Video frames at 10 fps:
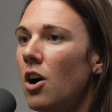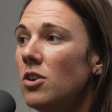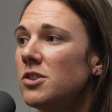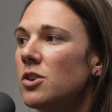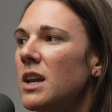
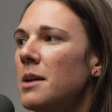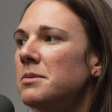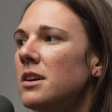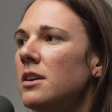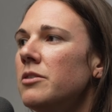also
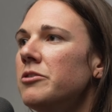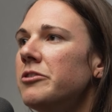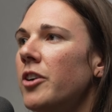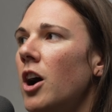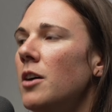keeps it
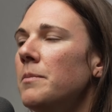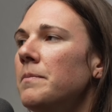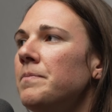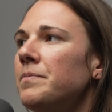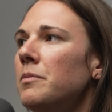
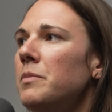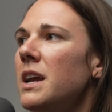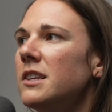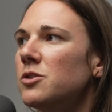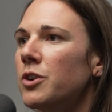from
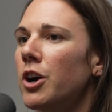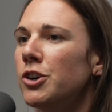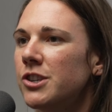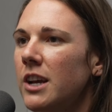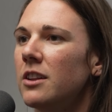being this
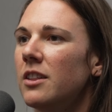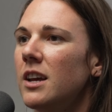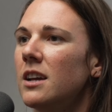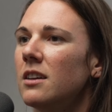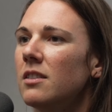regurgitated
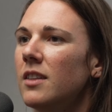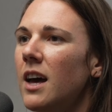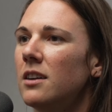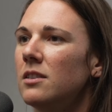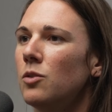thing
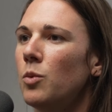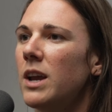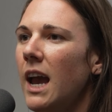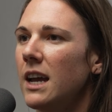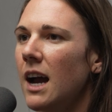that
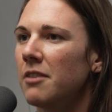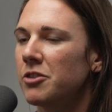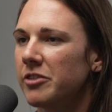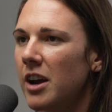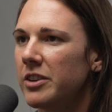we hate
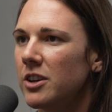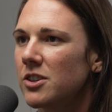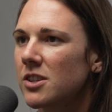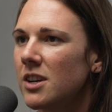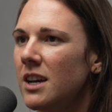after five
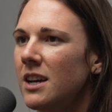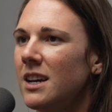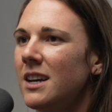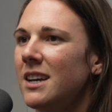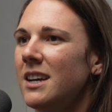years.
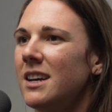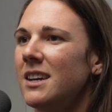Yeah.